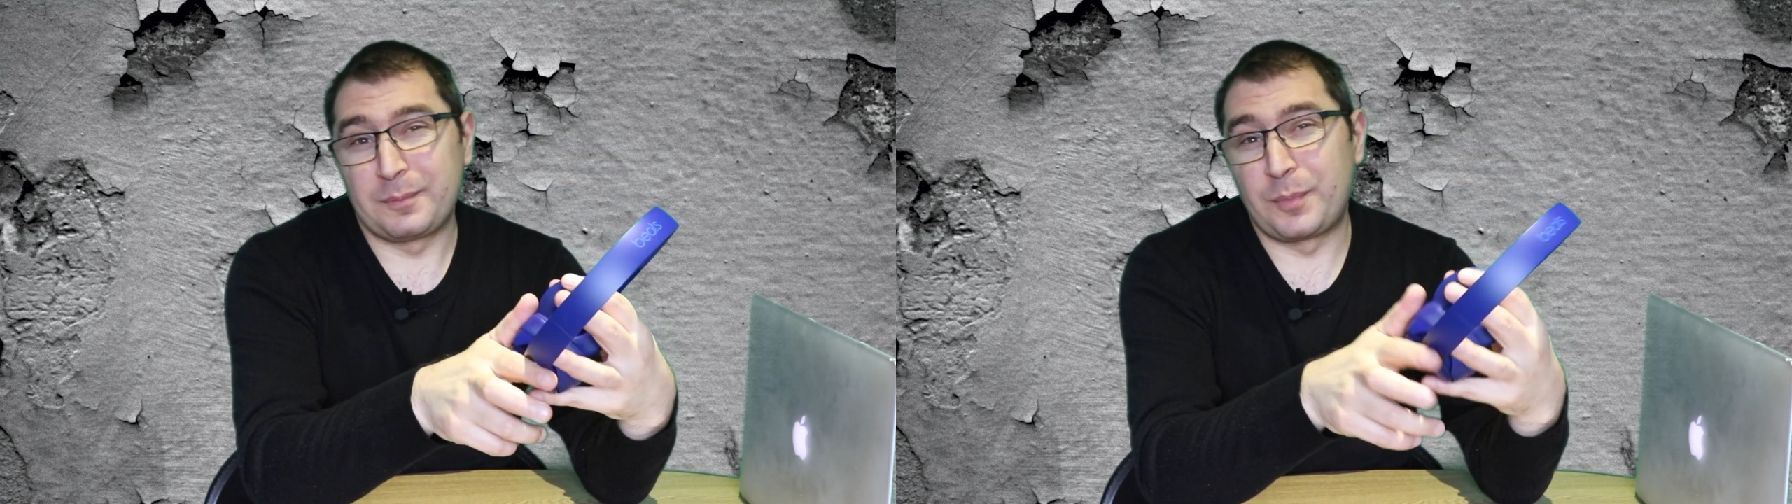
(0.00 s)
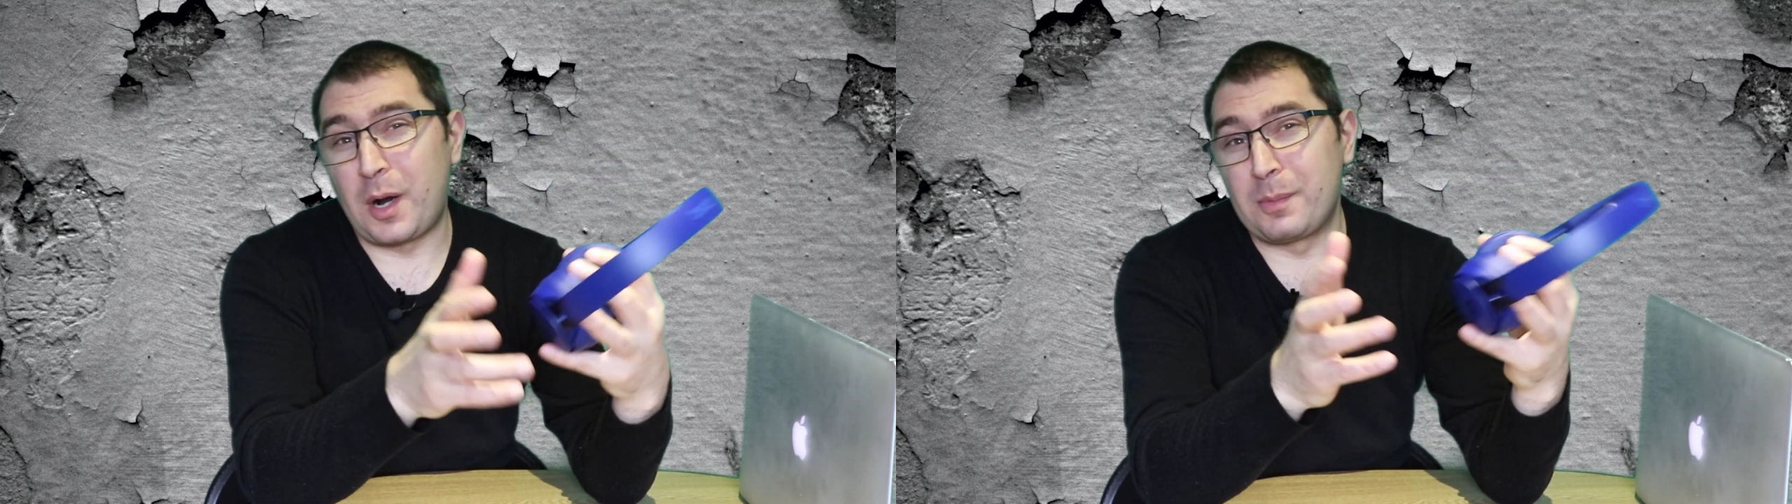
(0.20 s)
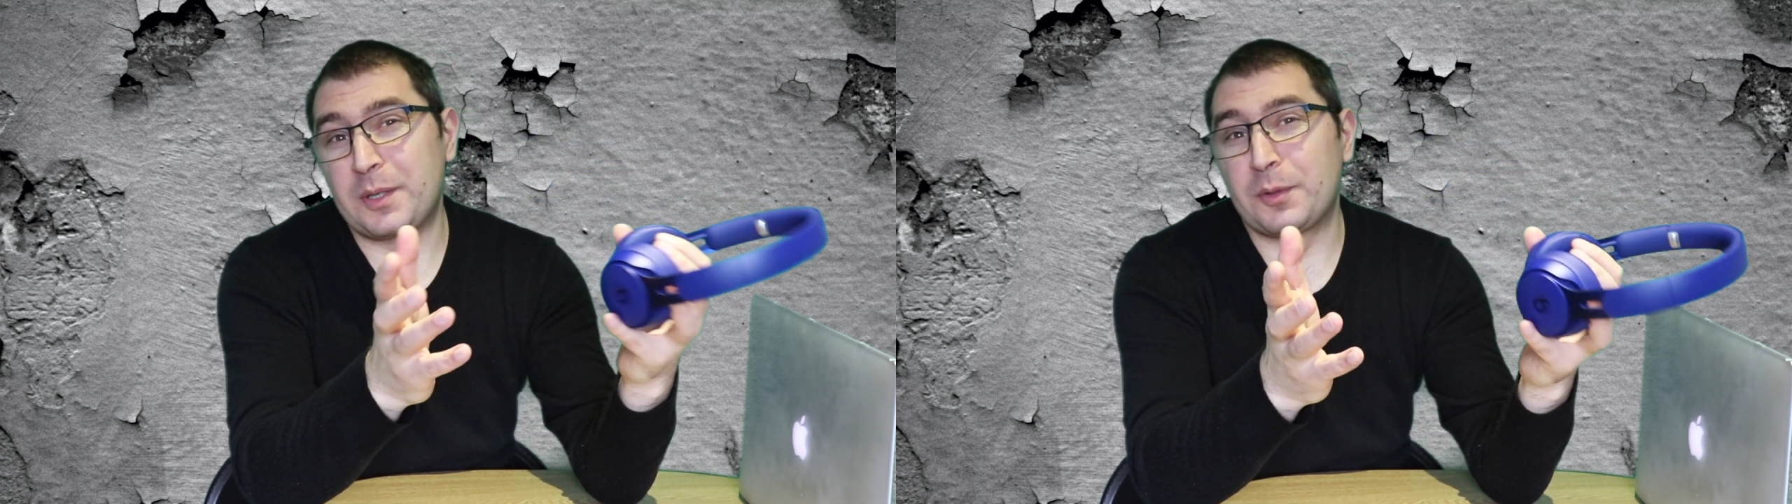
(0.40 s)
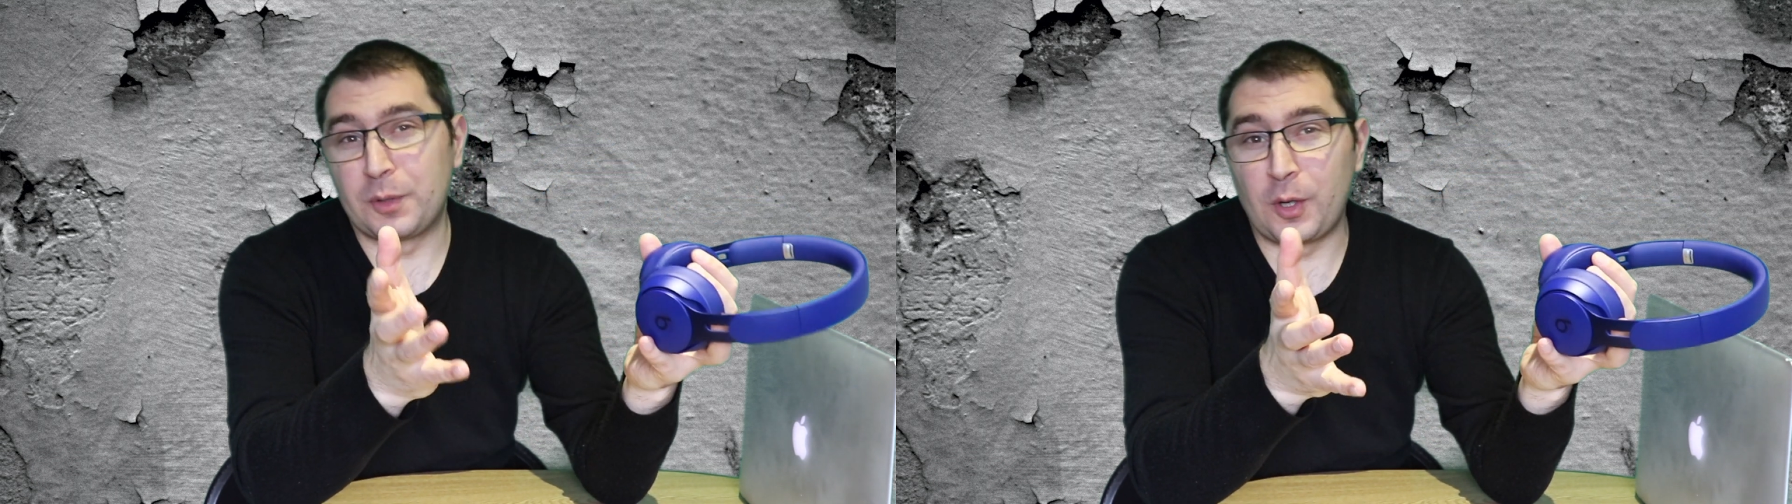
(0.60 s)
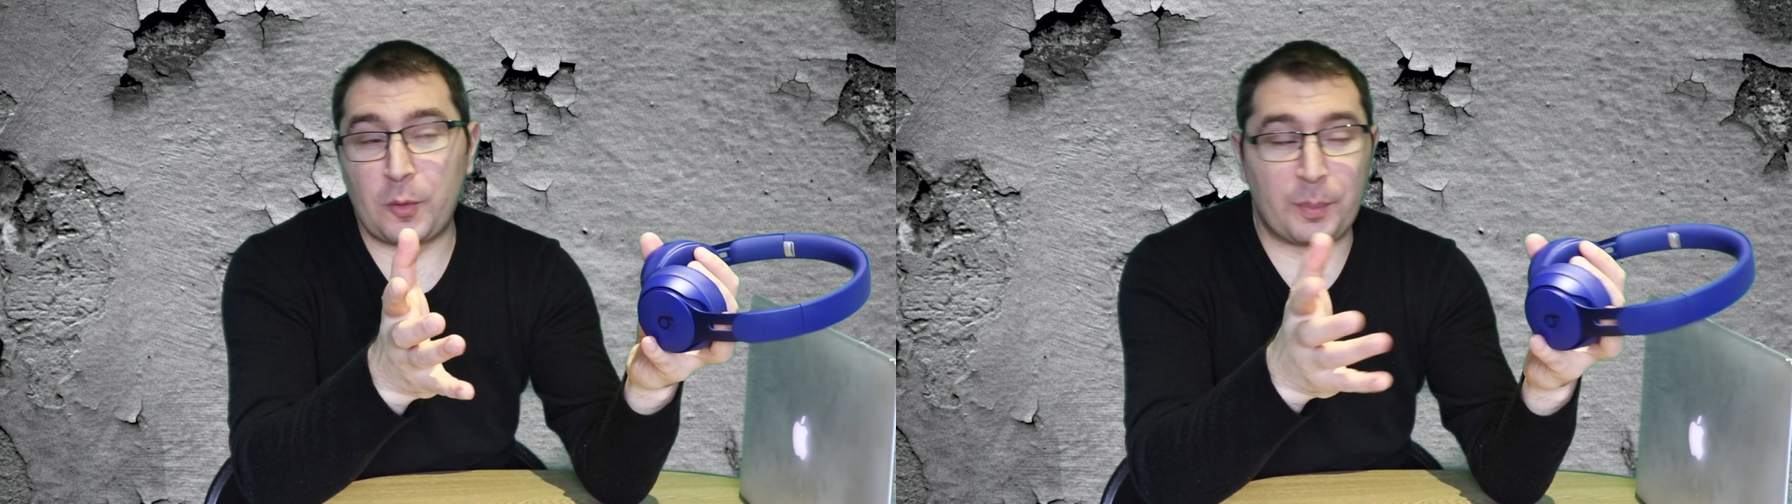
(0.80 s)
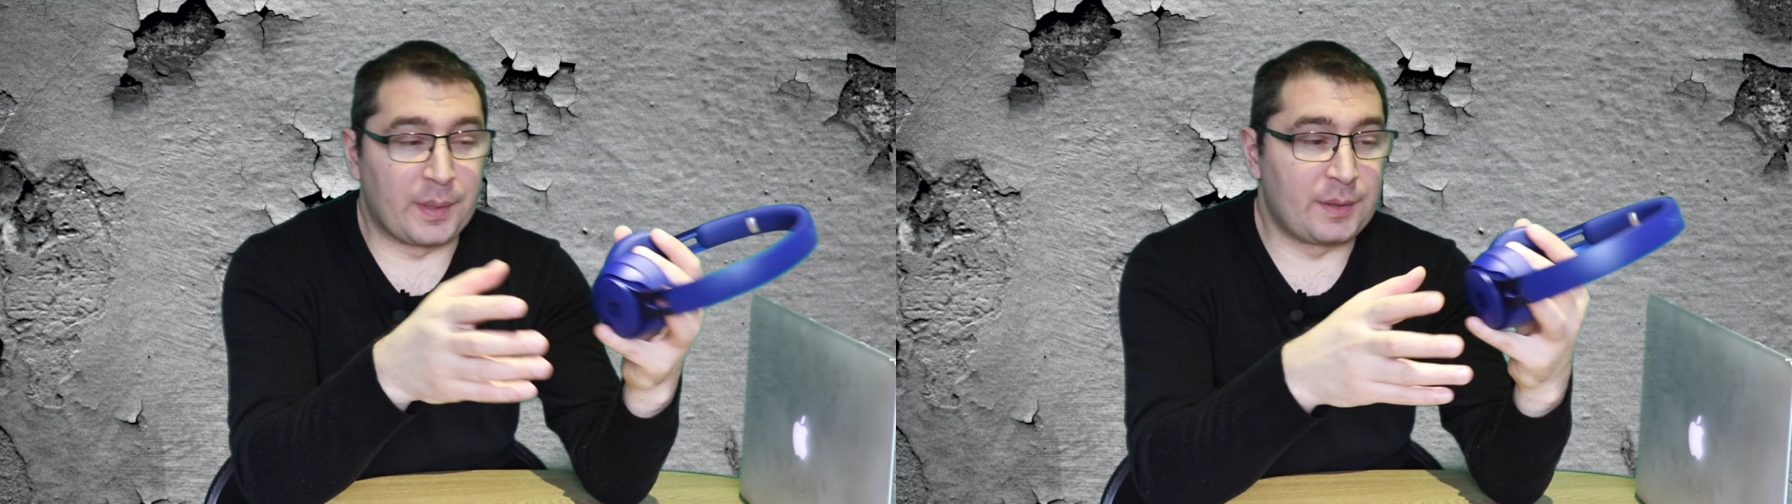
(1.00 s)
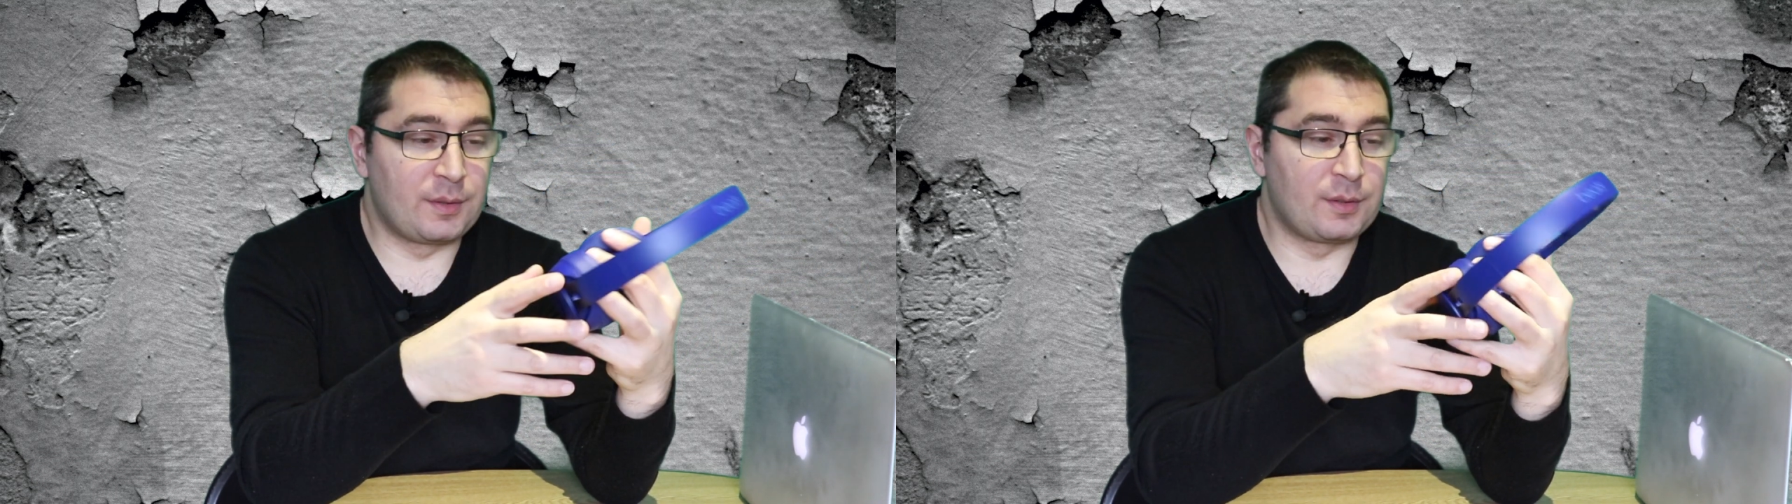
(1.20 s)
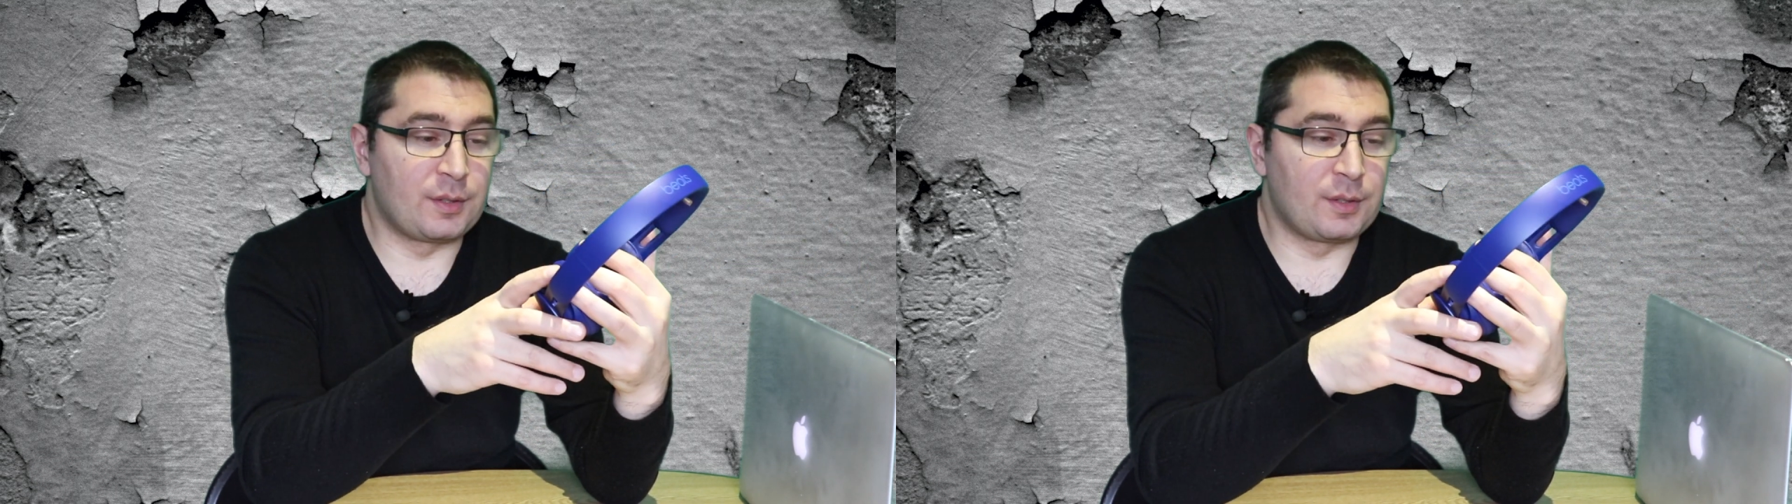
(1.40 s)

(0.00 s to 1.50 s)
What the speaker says: probably you know, but